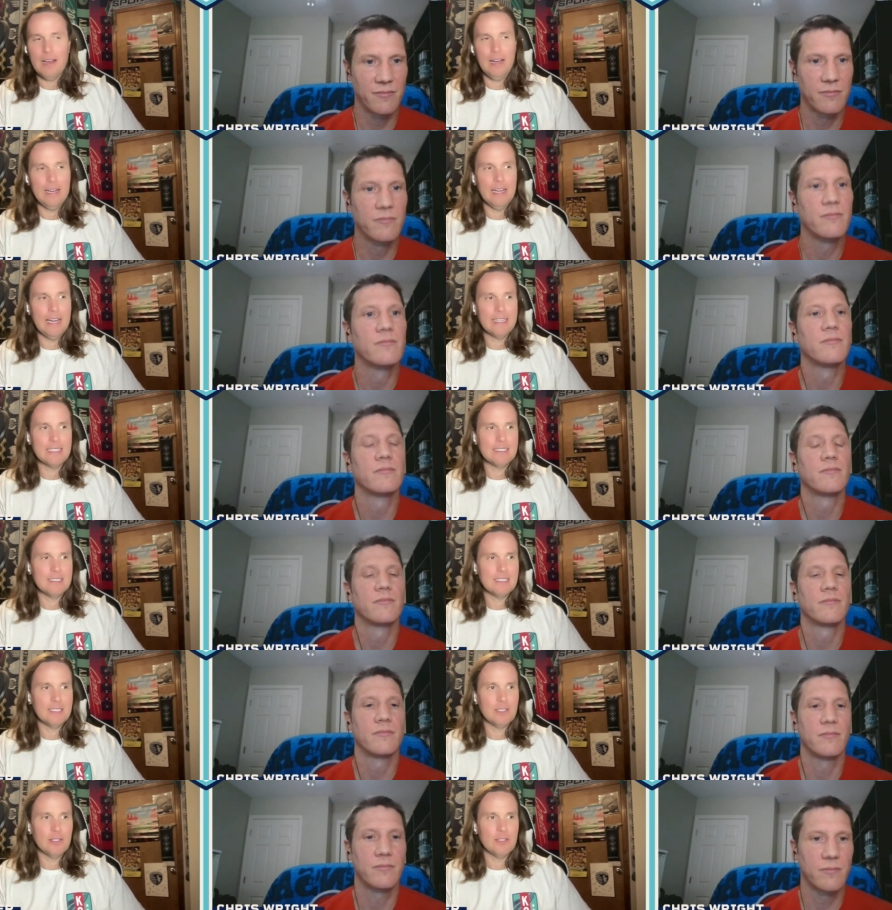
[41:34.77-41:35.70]
Speaker 1: I, I
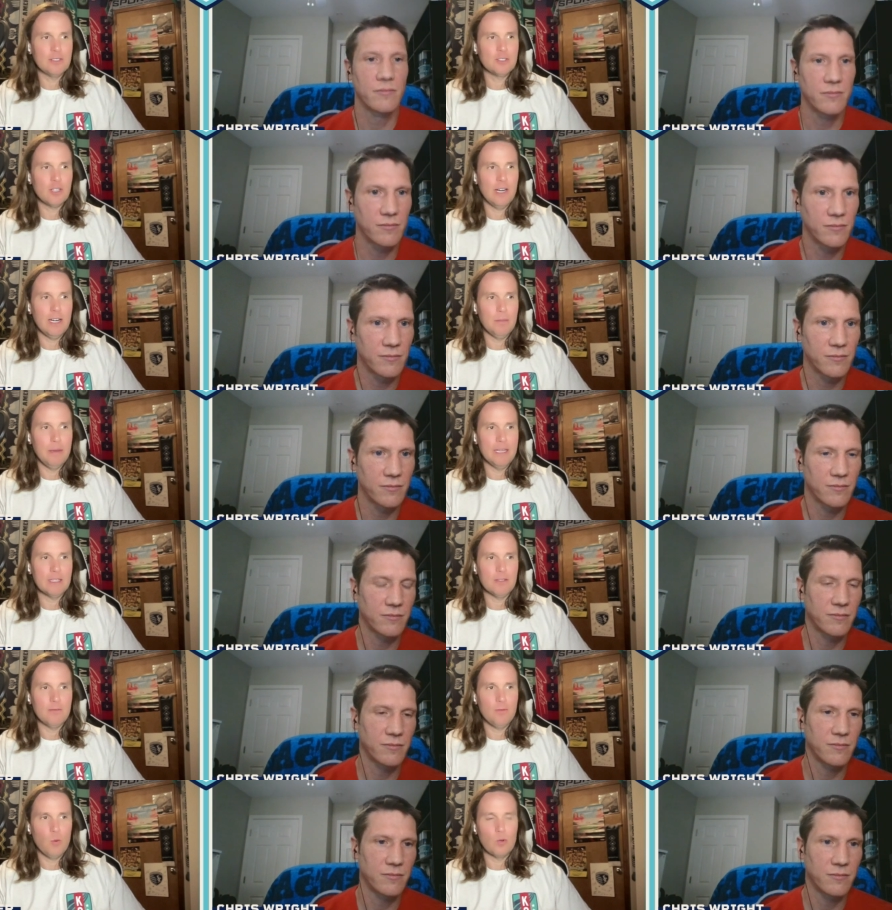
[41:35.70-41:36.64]
considered trying to
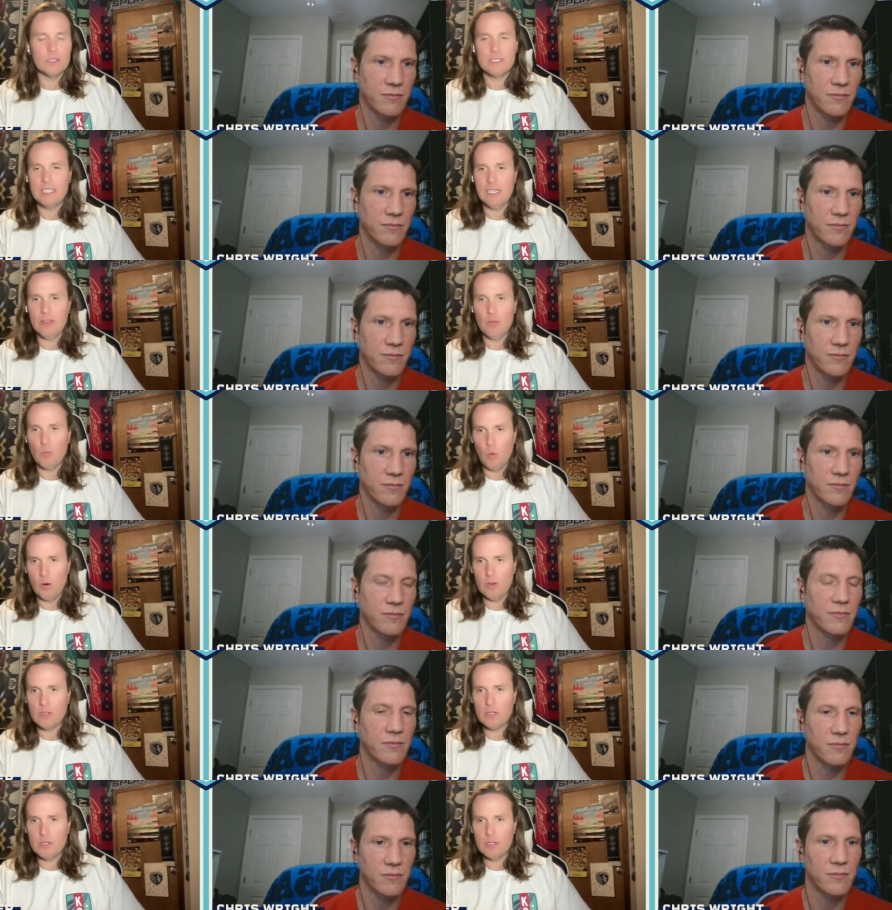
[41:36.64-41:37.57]
make the 14th
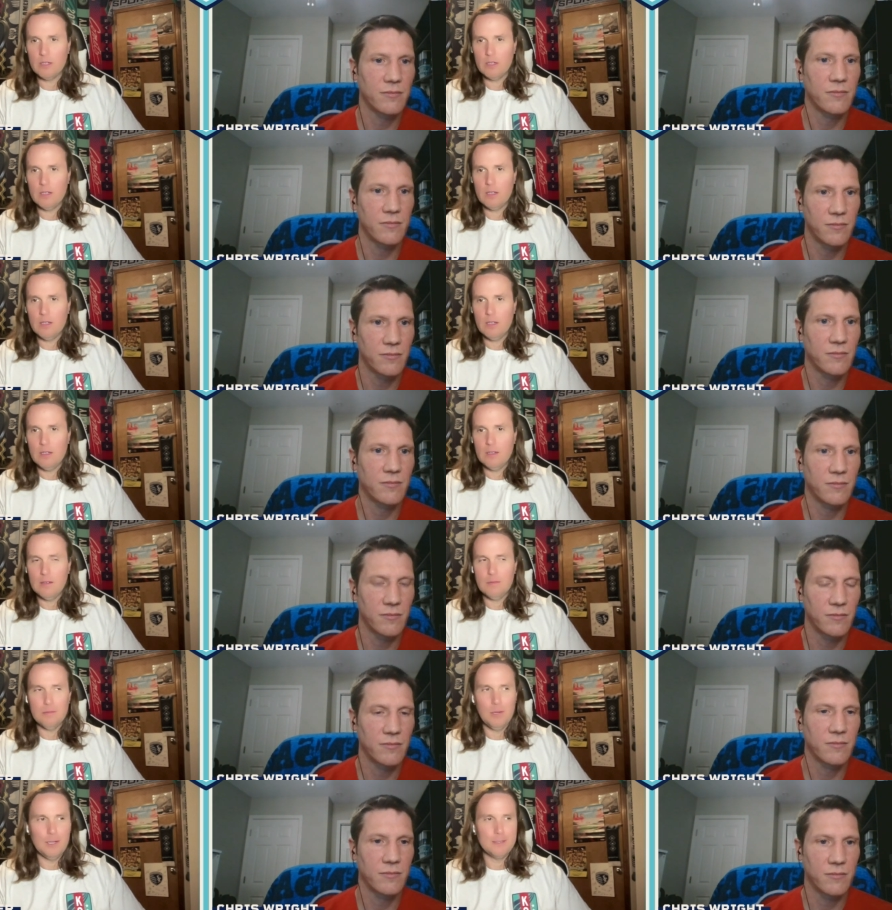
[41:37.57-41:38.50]
work,
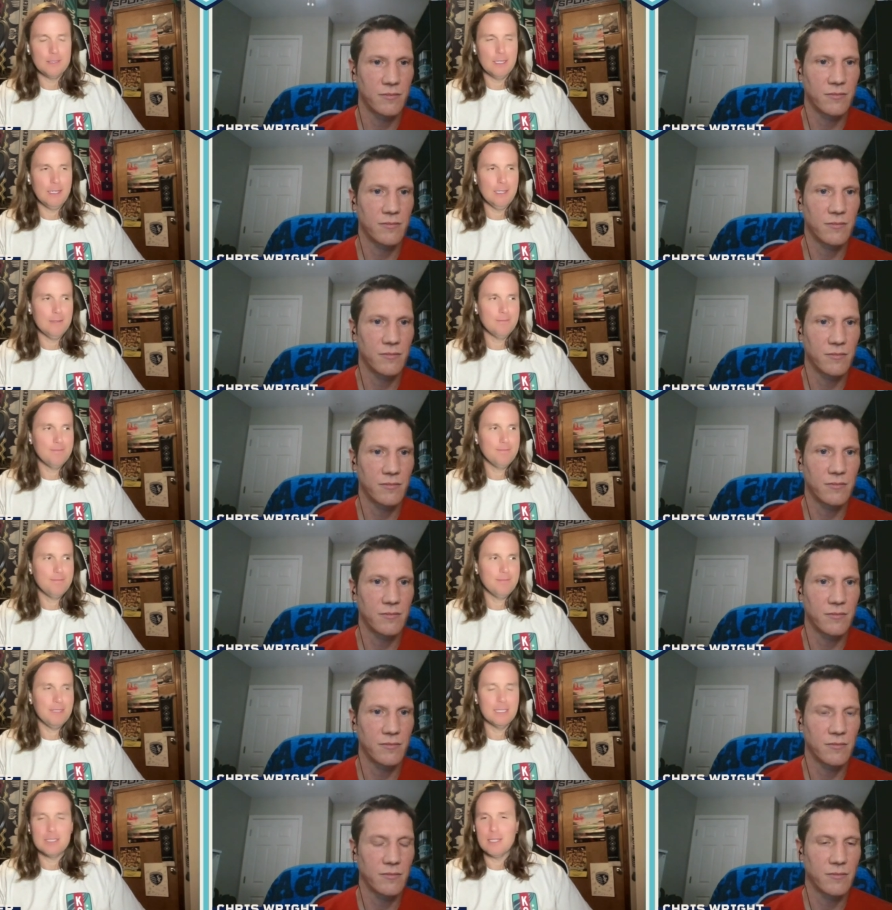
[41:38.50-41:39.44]
but uh,
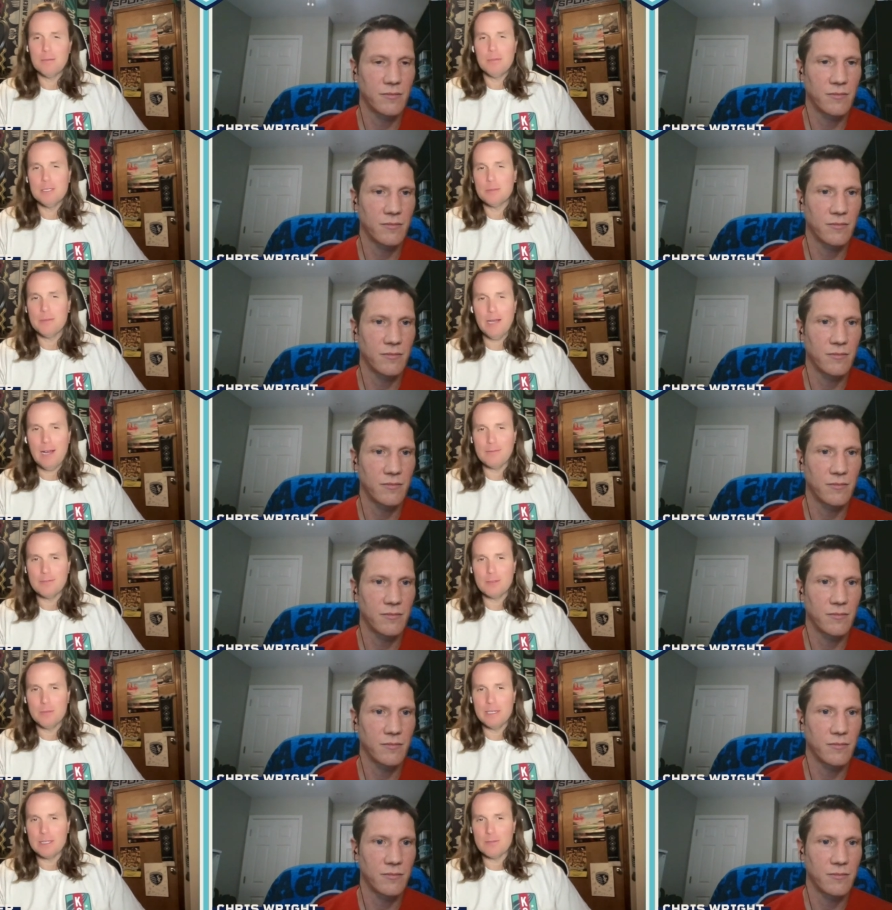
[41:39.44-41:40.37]
it's going to piss me off
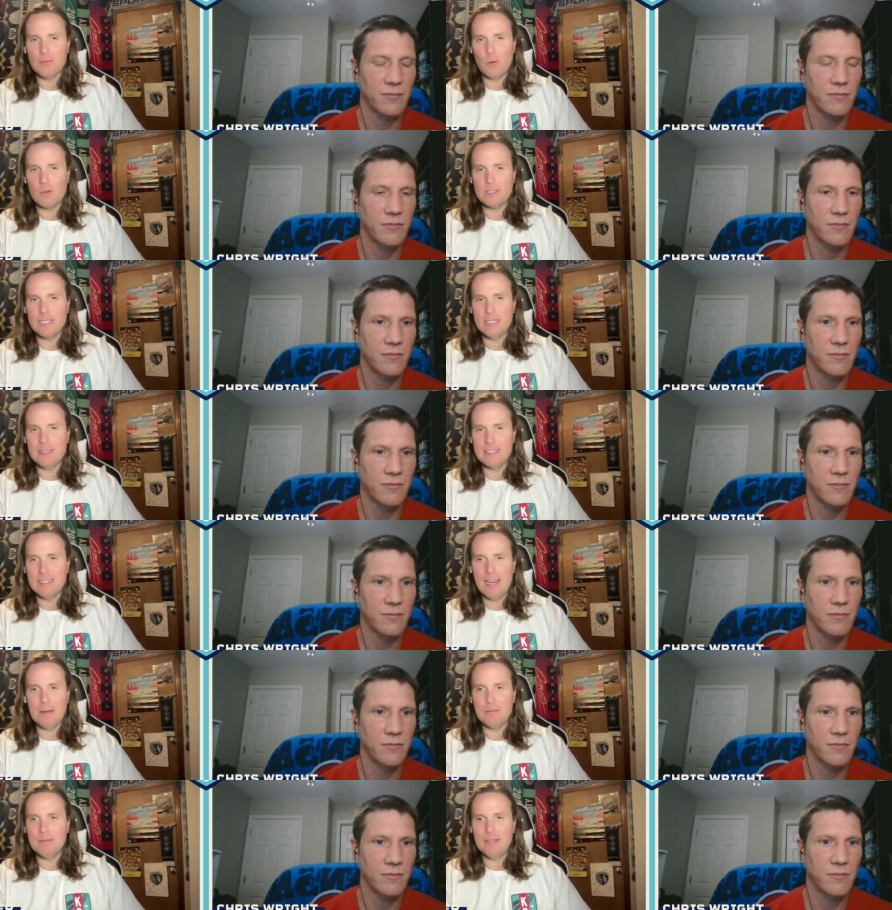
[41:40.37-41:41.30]
to be at the 14th and
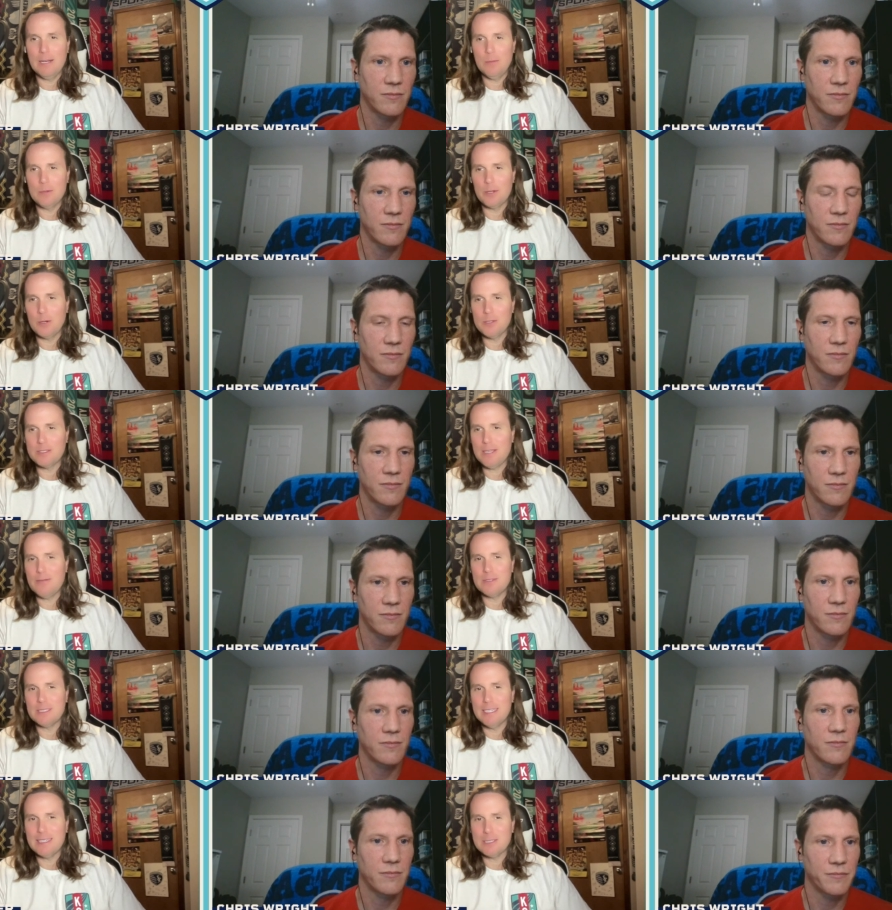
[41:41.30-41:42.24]
not able to go to the
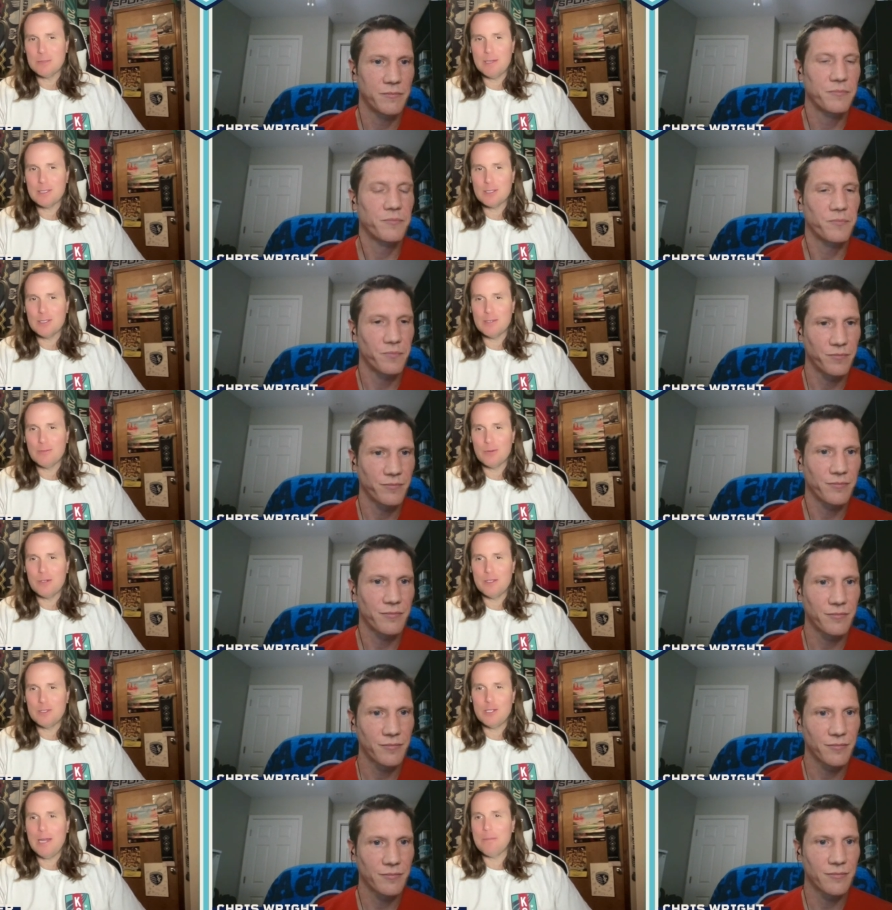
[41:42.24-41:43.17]
17th, especially if we're
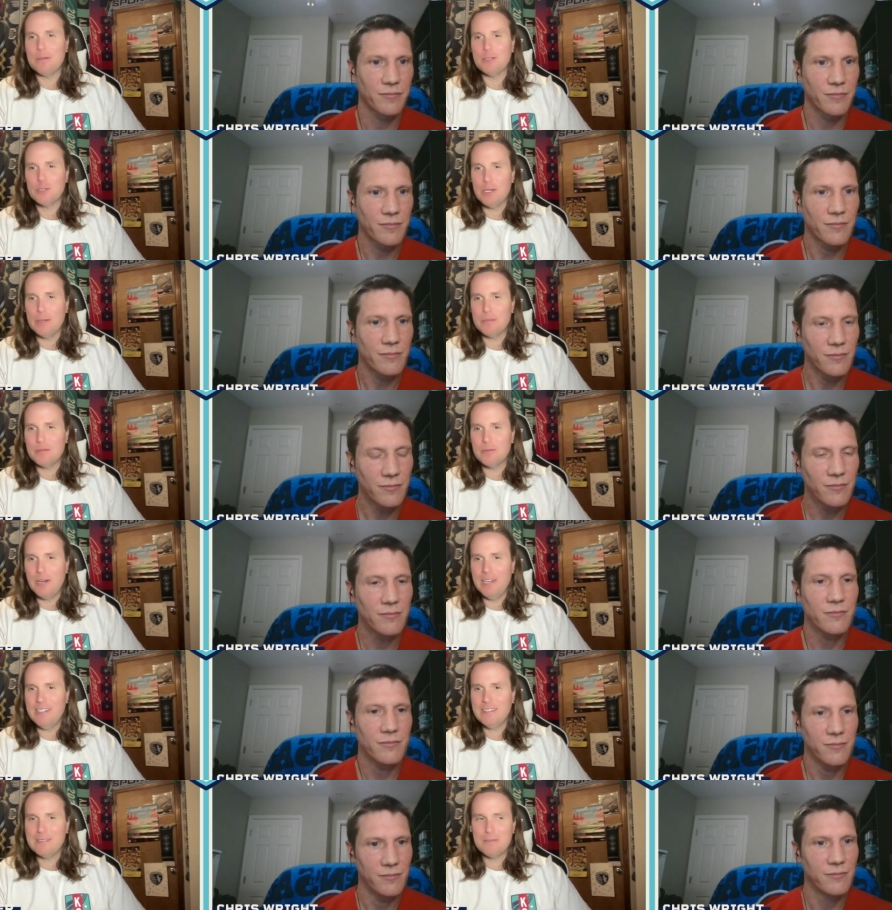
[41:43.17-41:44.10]
in the championship,
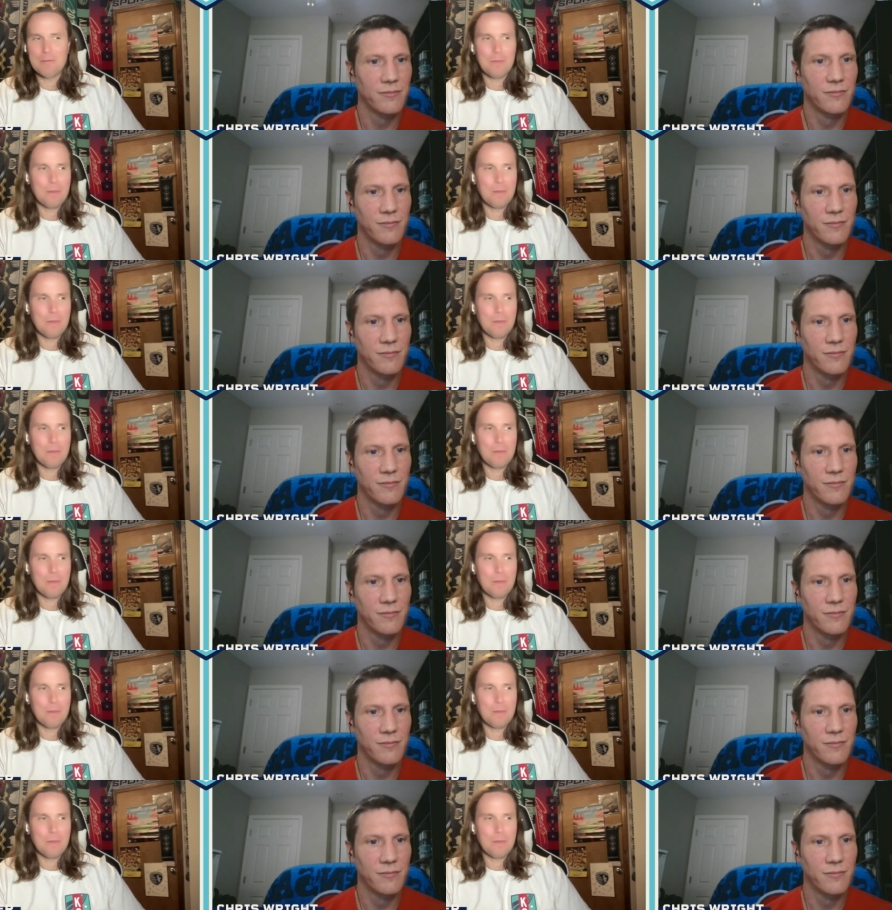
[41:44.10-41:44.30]
right?